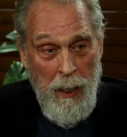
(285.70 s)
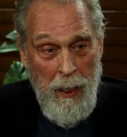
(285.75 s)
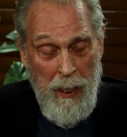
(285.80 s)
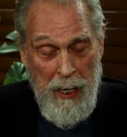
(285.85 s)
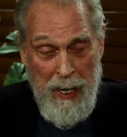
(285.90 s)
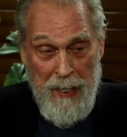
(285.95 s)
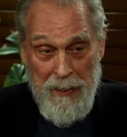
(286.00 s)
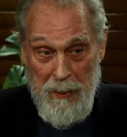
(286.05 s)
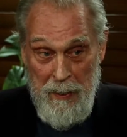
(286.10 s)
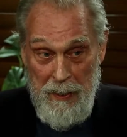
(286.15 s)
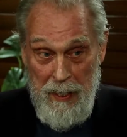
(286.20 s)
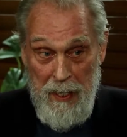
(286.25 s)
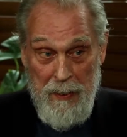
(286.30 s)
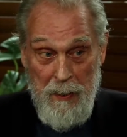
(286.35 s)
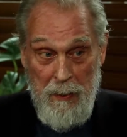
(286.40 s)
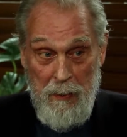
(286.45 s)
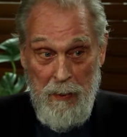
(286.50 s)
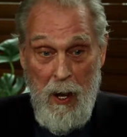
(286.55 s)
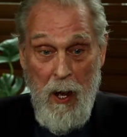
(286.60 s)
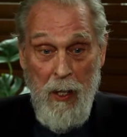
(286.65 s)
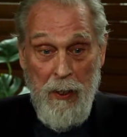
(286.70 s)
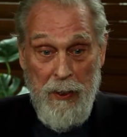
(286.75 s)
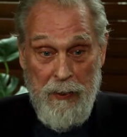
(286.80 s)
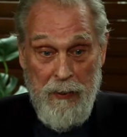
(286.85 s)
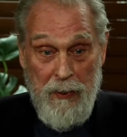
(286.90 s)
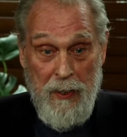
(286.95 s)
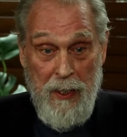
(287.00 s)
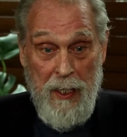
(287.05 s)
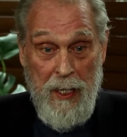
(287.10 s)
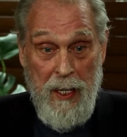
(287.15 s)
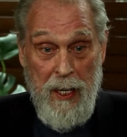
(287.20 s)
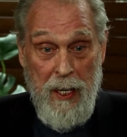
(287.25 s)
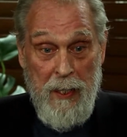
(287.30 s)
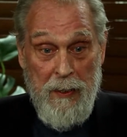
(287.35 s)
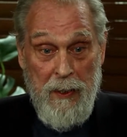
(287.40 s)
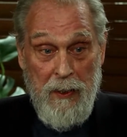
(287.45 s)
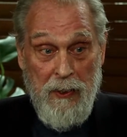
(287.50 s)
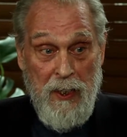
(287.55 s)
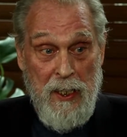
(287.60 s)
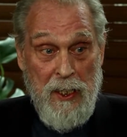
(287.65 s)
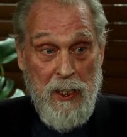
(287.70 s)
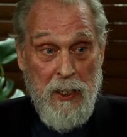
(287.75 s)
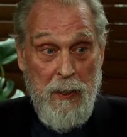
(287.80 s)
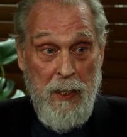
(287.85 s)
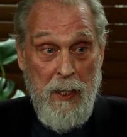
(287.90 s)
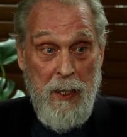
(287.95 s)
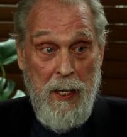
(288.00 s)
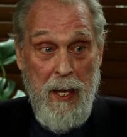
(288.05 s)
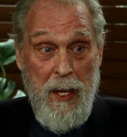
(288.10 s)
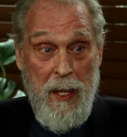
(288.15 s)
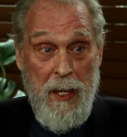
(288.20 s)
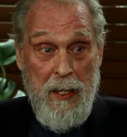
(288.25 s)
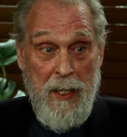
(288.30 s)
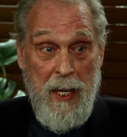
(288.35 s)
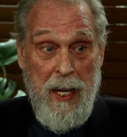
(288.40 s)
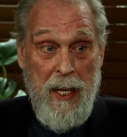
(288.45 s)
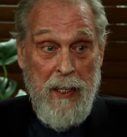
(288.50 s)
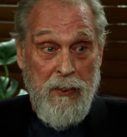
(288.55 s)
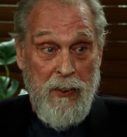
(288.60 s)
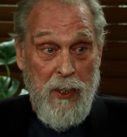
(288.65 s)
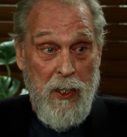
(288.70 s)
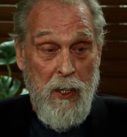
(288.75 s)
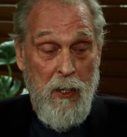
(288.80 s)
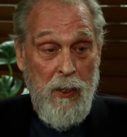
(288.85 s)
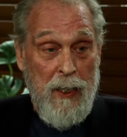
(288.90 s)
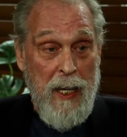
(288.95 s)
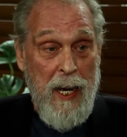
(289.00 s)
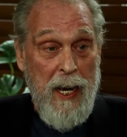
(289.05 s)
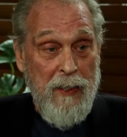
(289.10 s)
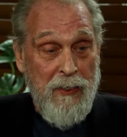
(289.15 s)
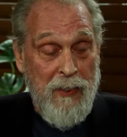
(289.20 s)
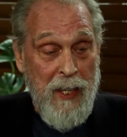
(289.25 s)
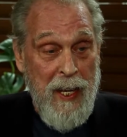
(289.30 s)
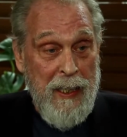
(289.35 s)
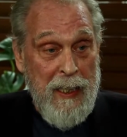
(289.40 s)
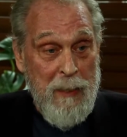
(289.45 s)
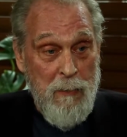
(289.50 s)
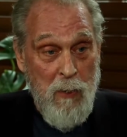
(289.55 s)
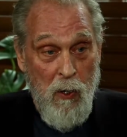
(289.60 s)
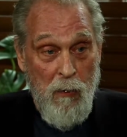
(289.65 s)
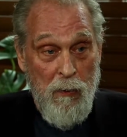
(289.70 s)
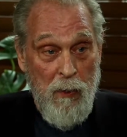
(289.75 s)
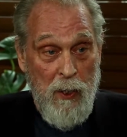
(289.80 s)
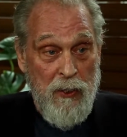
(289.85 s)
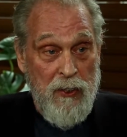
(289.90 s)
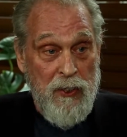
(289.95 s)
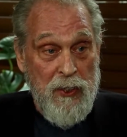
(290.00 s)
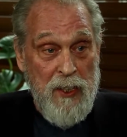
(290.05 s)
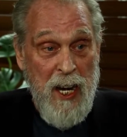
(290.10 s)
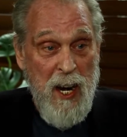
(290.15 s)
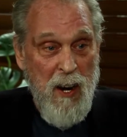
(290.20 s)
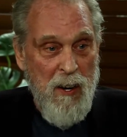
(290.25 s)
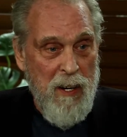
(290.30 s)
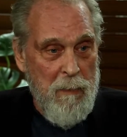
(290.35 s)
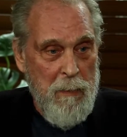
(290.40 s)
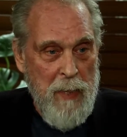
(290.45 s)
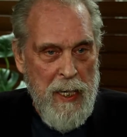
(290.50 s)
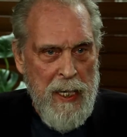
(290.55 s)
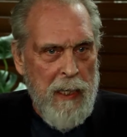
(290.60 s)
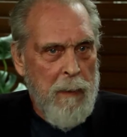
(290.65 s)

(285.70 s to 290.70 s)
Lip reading: all this, the senior, the NCO guys, they come over and stare at me.